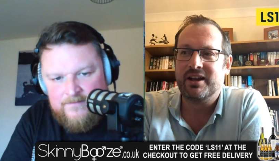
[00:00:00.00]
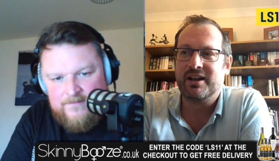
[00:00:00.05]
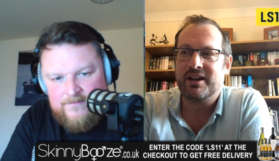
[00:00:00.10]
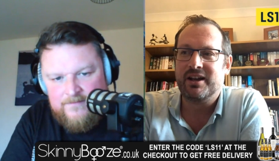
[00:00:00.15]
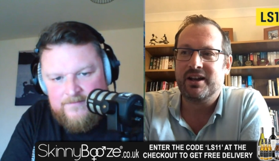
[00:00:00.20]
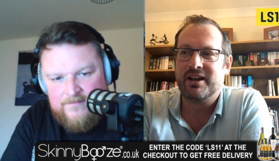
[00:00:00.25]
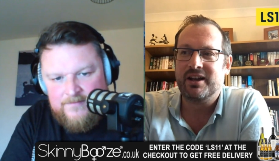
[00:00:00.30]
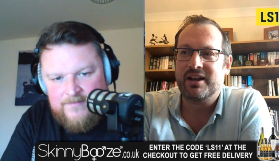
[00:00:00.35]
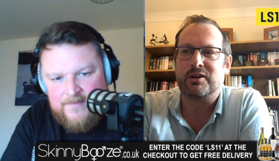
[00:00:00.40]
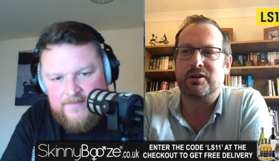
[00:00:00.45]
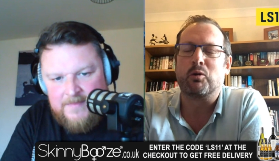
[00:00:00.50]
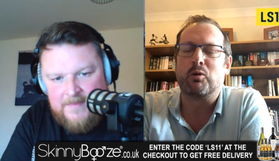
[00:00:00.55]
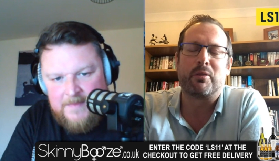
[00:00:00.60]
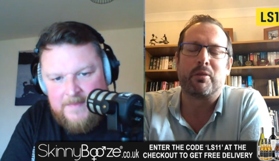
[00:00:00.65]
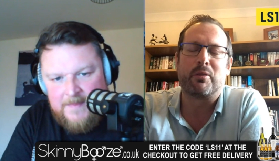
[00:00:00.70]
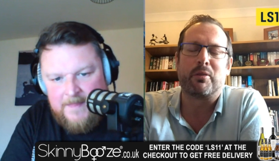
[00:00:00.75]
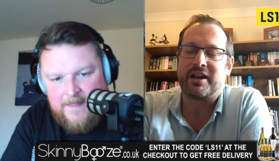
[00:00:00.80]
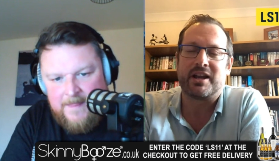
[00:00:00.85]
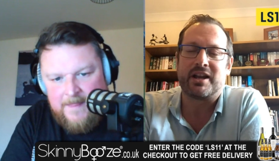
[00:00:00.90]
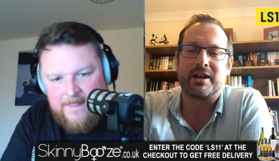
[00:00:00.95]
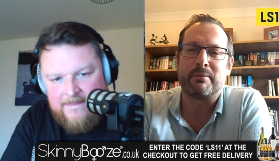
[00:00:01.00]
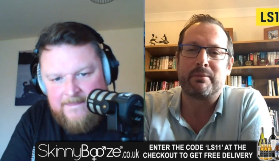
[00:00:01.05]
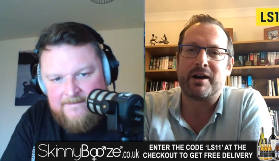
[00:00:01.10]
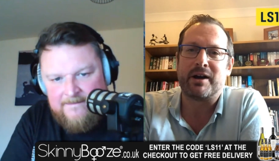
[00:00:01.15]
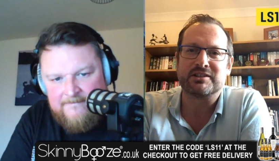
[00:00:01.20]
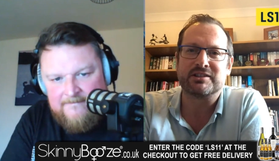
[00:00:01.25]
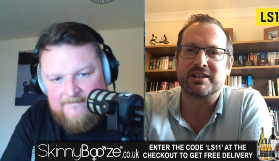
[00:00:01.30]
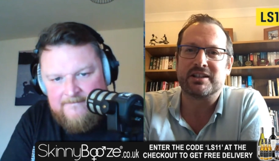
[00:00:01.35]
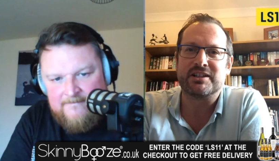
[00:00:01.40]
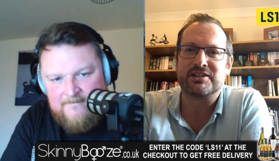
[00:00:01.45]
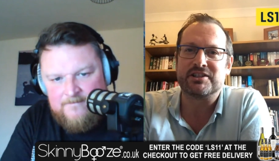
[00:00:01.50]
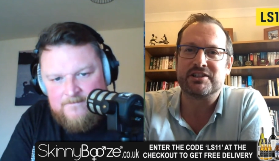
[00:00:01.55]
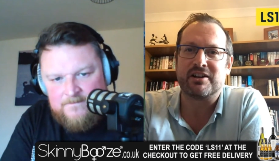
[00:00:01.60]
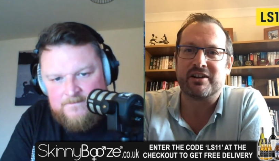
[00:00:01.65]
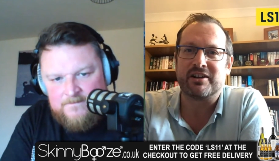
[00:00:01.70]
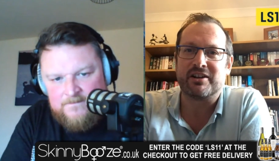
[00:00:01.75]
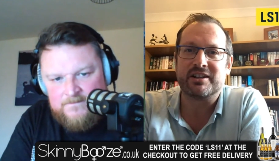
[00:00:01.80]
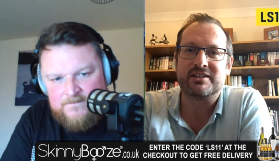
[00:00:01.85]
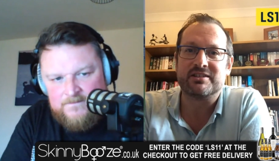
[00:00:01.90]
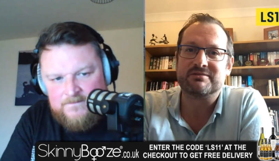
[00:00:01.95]
Speaker 1: And he said, all I'm thinking about is Leeds
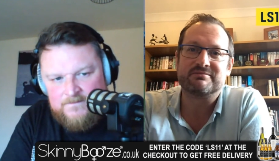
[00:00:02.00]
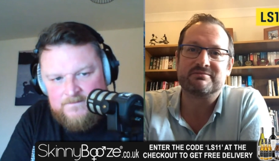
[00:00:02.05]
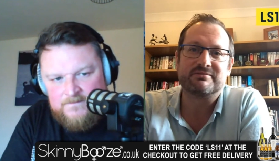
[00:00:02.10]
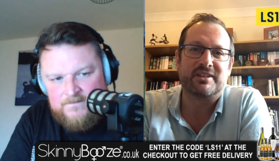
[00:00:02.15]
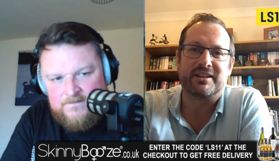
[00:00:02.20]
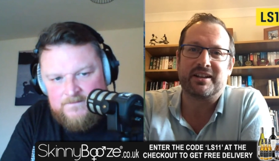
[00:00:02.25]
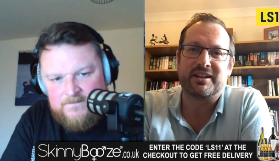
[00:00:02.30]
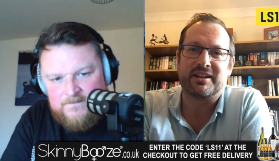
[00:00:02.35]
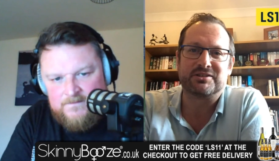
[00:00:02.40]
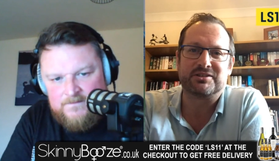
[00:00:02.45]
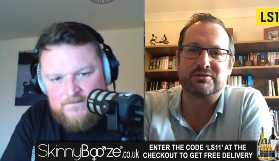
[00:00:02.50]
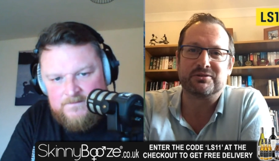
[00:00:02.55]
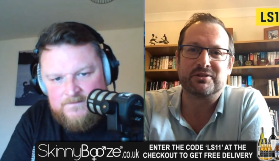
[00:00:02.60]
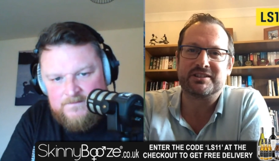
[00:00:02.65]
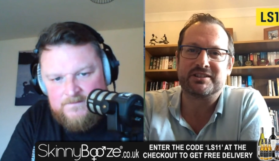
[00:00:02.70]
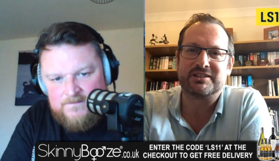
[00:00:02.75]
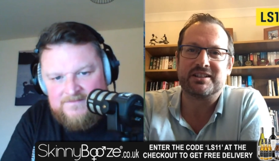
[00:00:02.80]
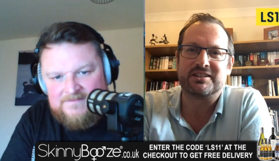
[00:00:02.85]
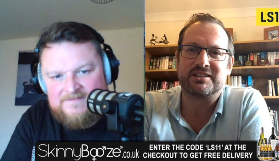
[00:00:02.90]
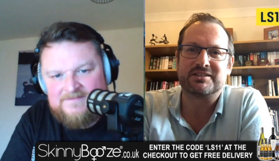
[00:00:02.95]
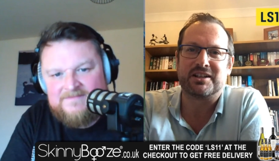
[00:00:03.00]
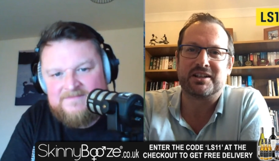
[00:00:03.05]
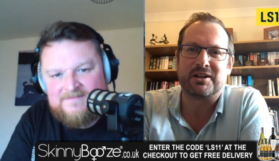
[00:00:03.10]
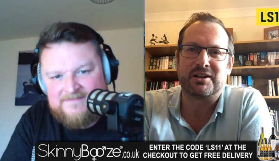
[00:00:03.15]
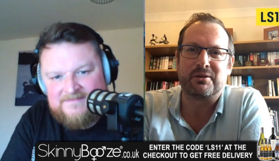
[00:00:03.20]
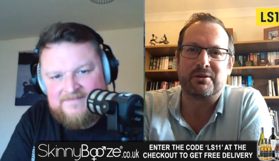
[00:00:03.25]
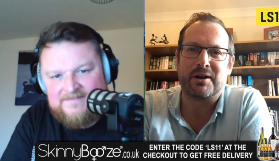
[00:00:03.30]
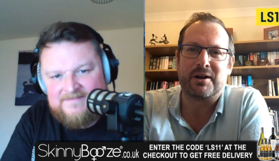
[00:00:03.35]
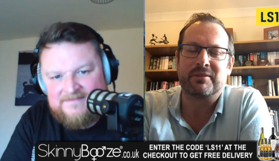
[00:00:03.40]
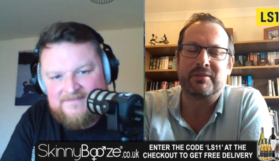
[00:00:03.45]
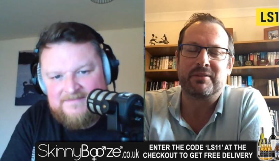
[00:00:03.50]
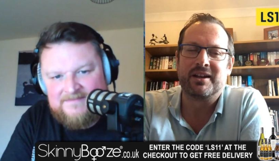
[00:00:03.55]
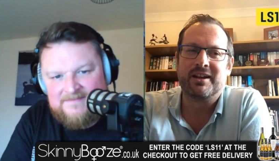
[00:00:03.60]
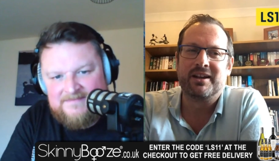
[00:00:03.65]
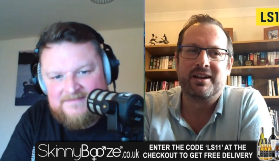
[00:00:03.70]
United, and that's all he said. So um,